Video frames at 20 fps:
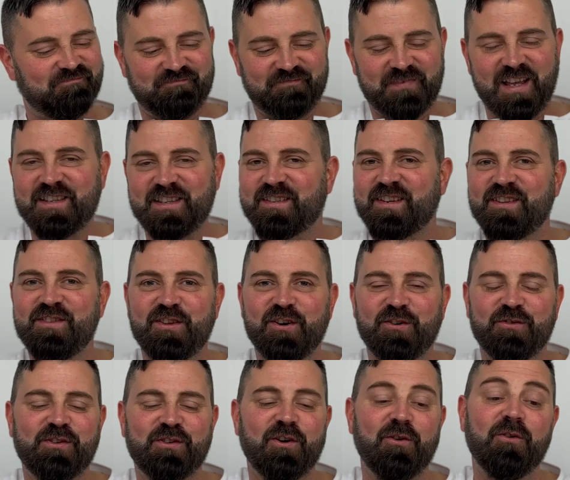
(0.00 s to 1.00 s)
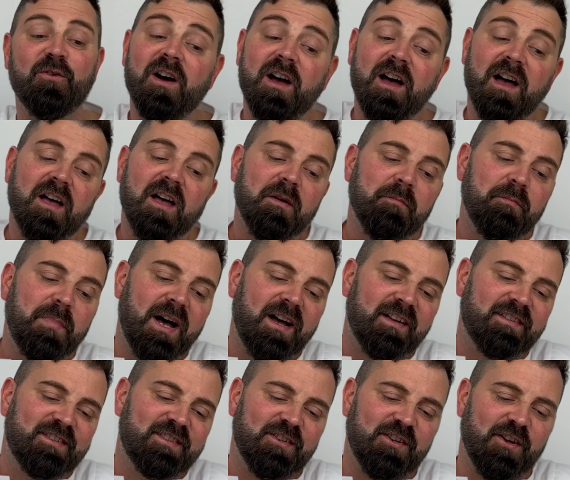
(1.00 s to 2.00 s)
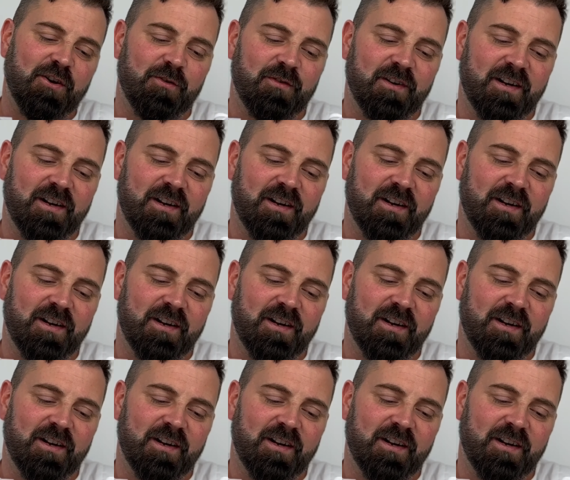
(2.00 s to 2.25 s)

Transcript: it's a no-no. But, you know,